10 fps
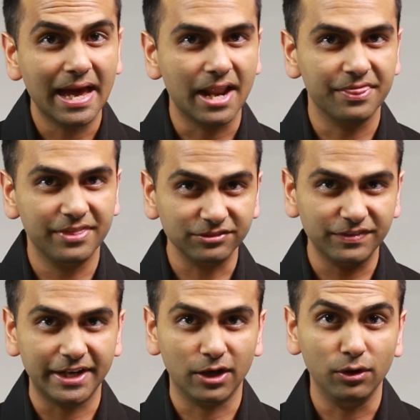and in this
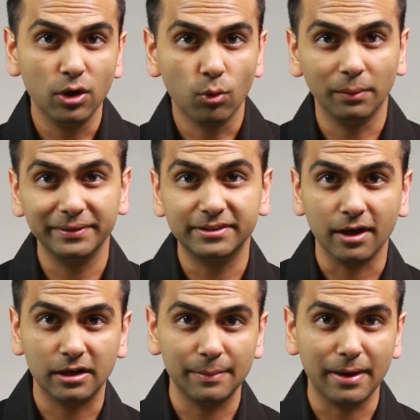video we'll be
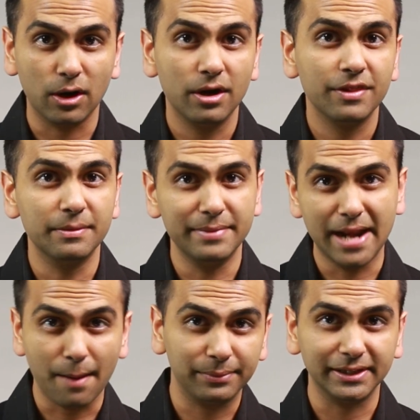talking about the
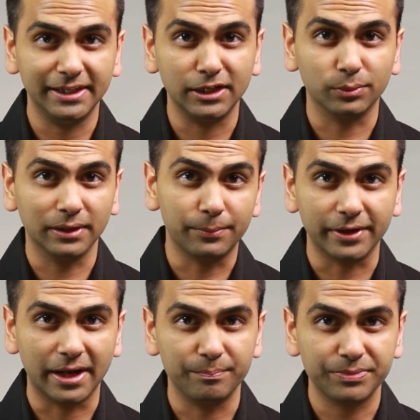monopoly
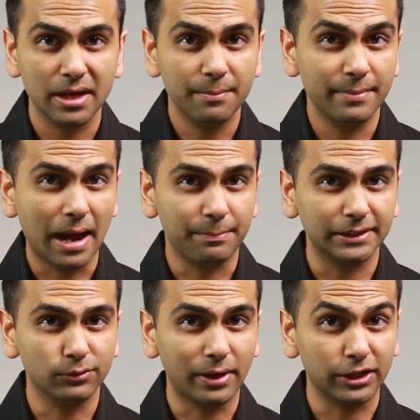equilibrium,
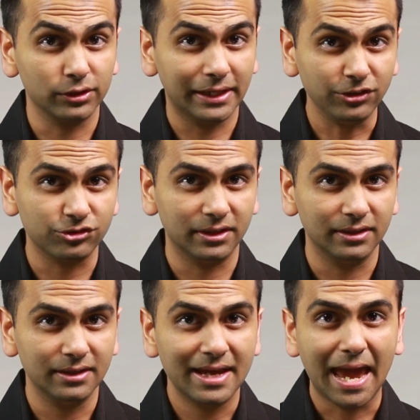monopoly
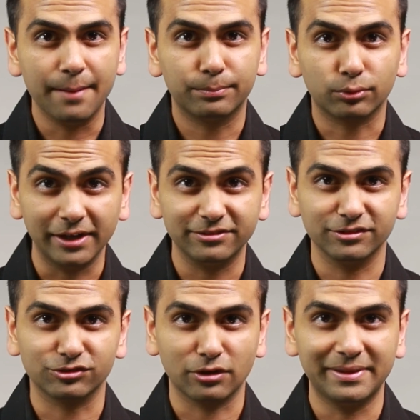regulation, and price
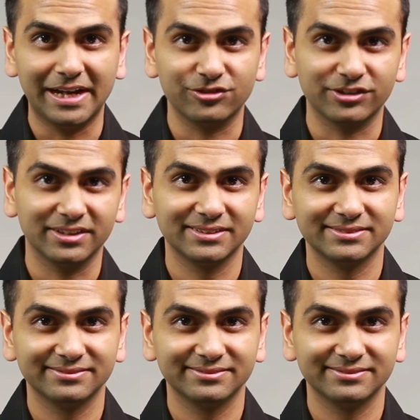discrimination.